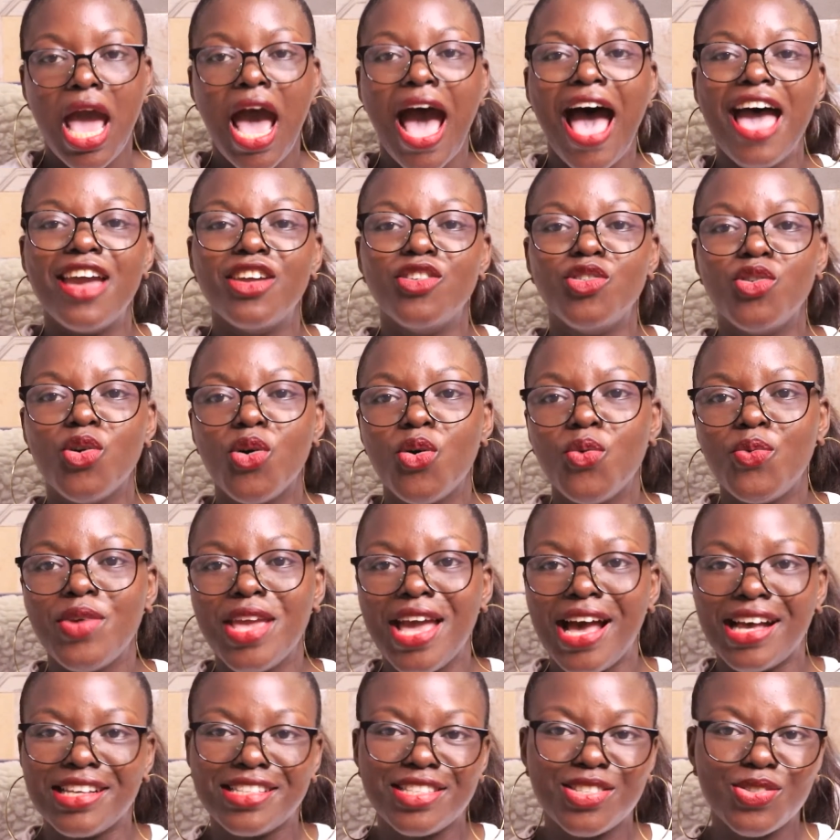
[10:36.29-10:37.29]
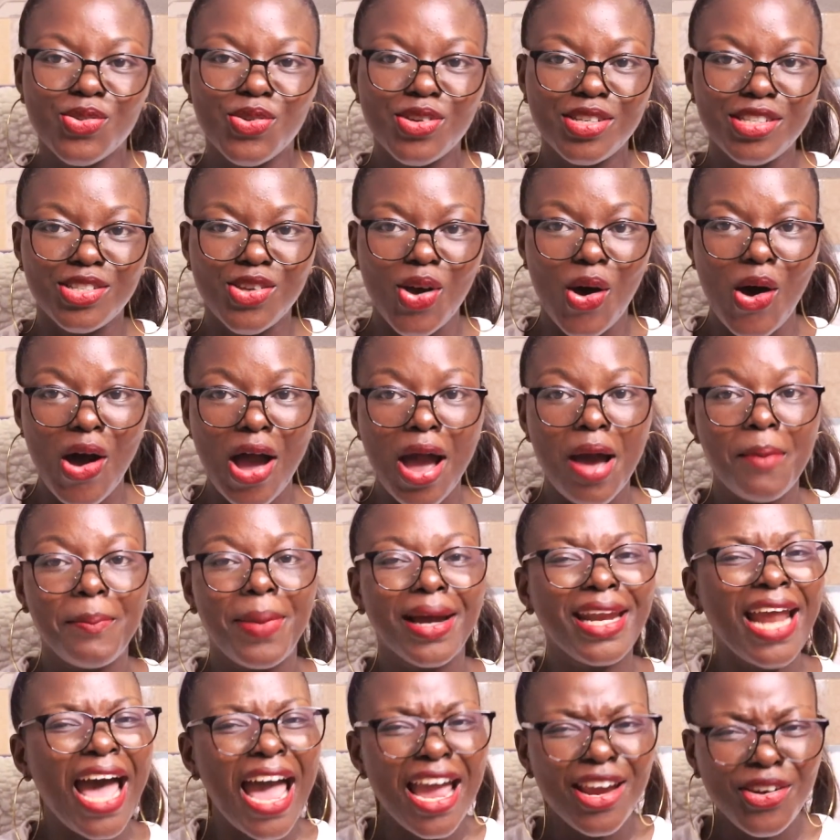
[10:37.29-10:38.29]
I know we are so young,
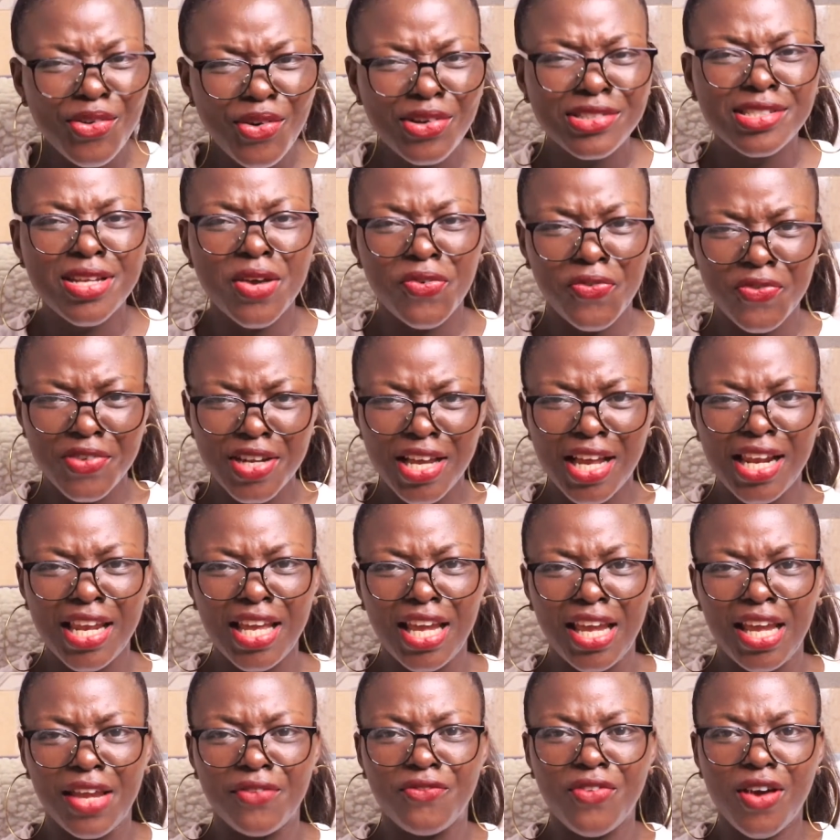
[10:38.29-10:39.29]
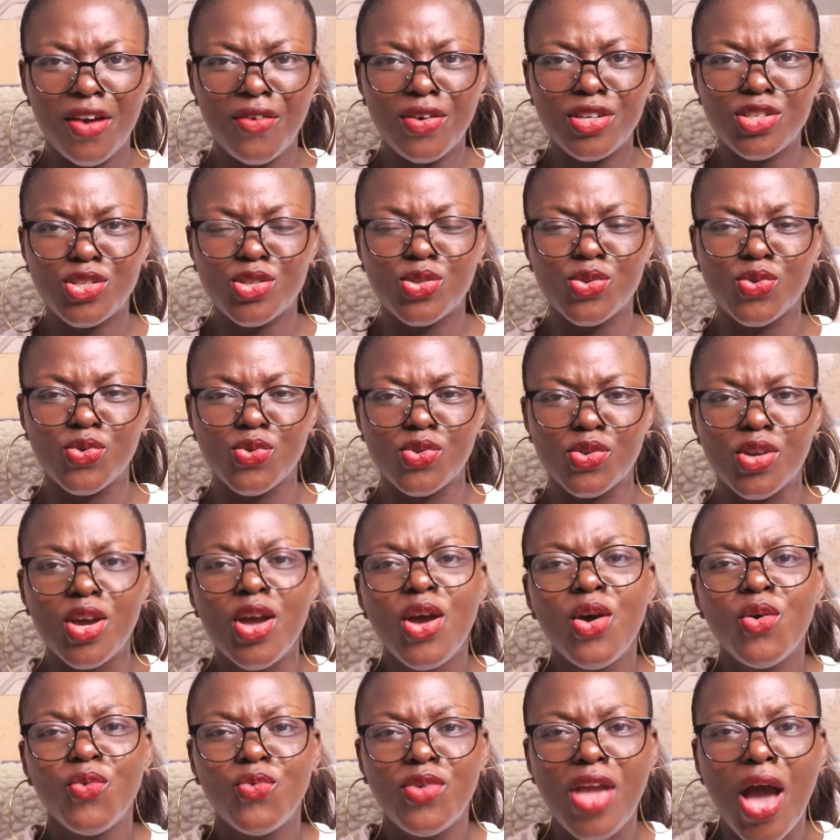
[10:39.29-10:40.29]
but I know definitely very soon
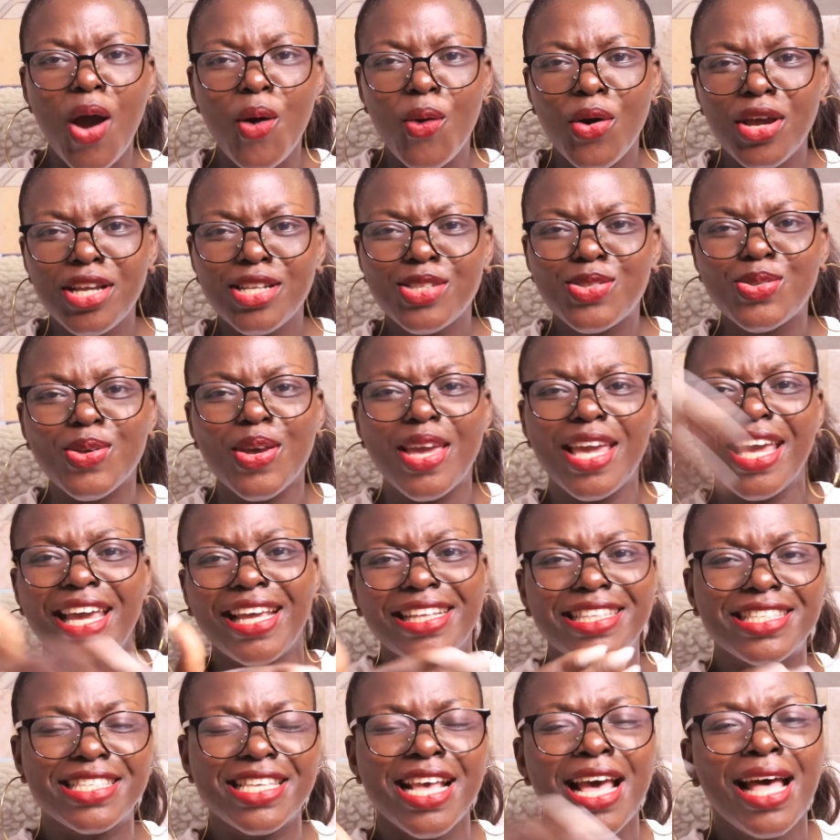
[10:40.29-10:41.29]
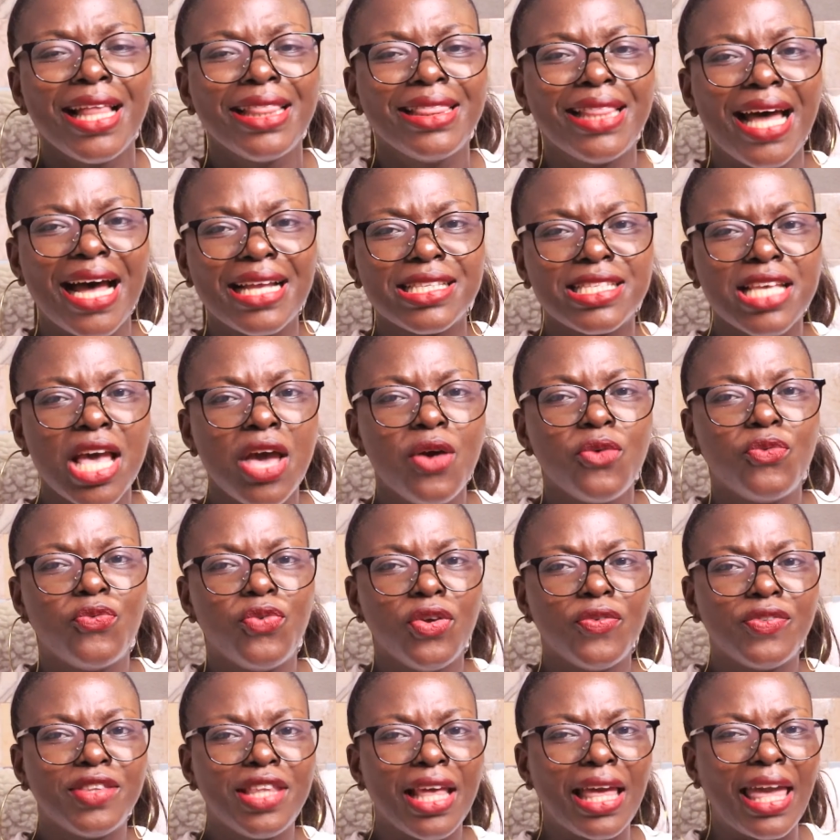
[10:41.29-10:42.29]
we are going to hit that
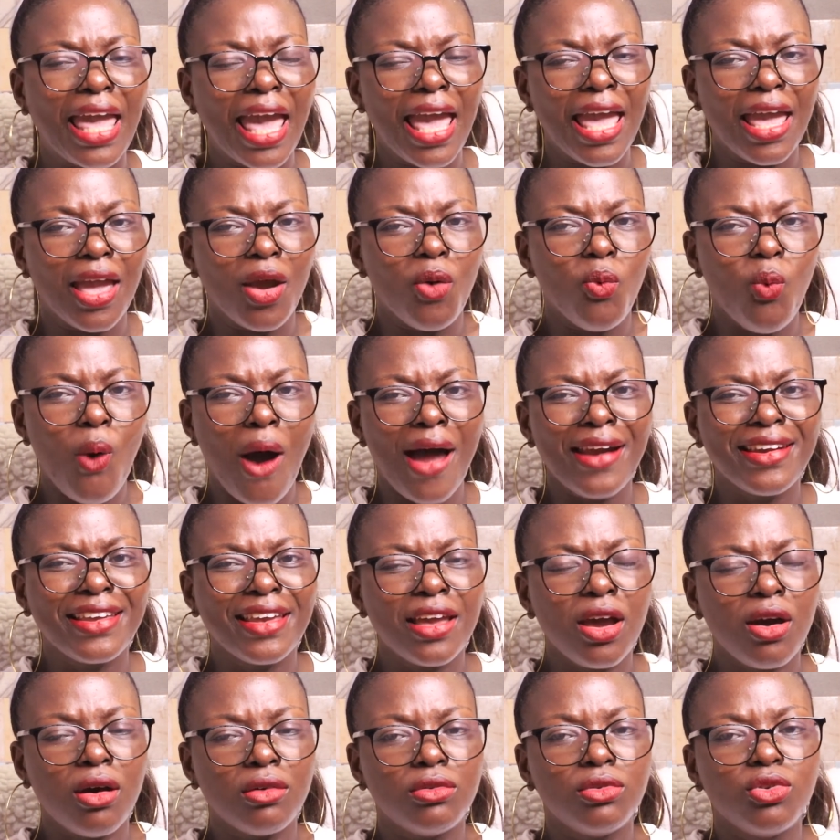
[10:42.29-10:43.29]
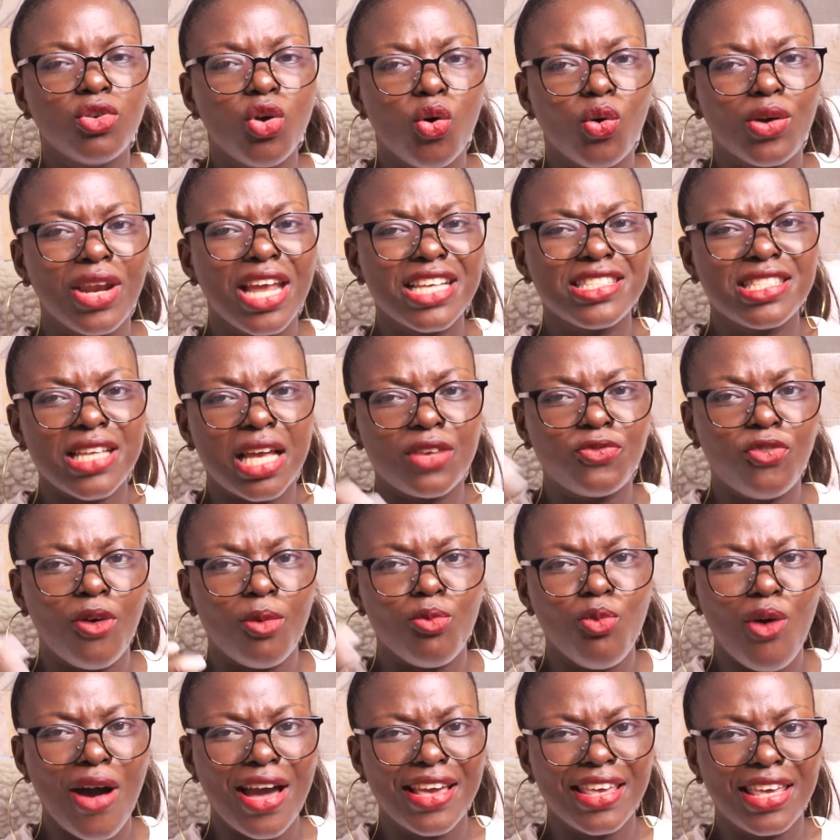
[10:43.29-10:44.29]
50k. One, no, let's start from
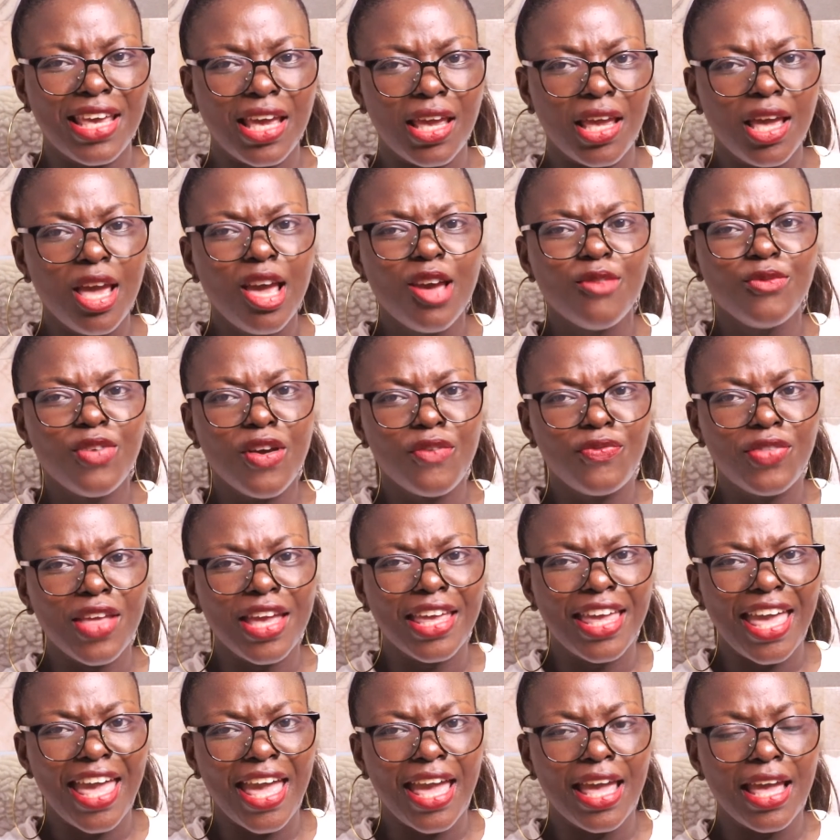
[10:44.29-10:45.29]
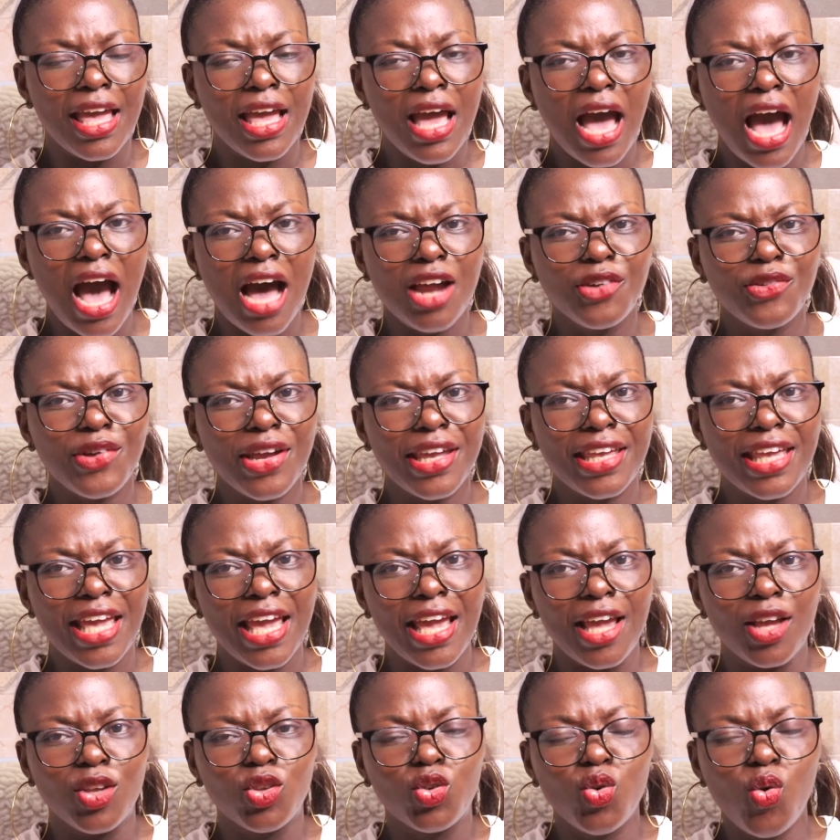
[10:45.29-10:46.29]
1k, 50k,
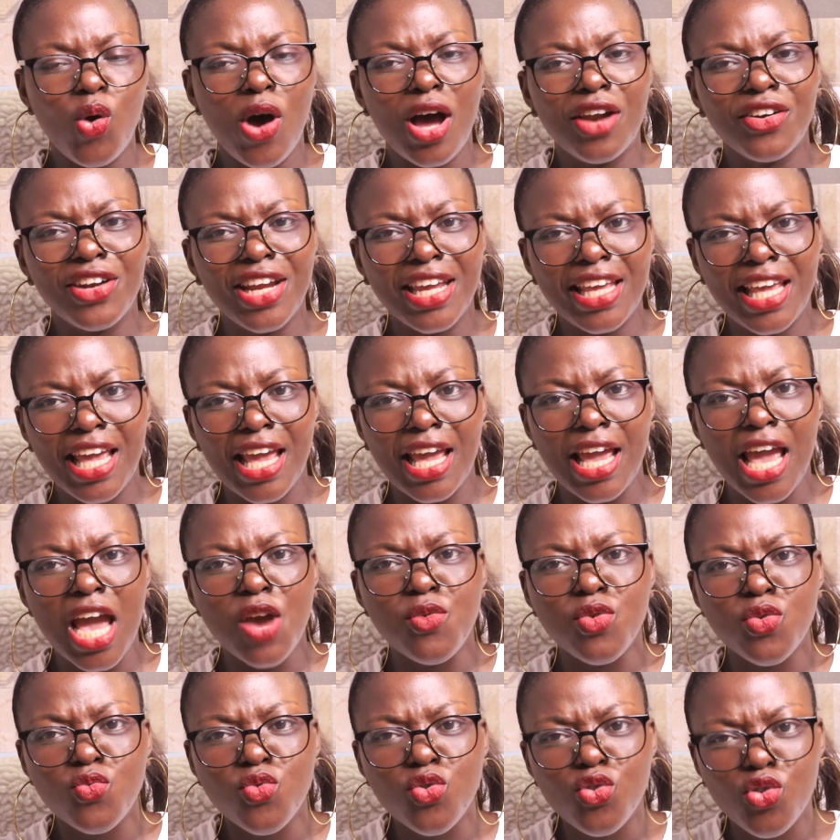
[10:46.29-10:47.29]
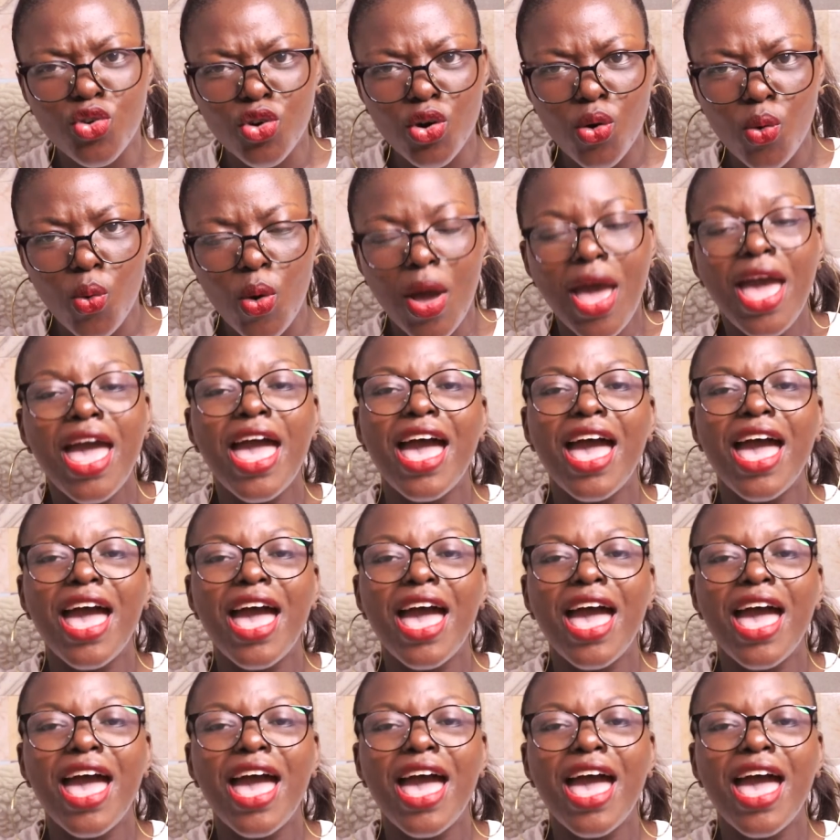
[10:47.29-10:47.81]
100k, 200k, and we will grow.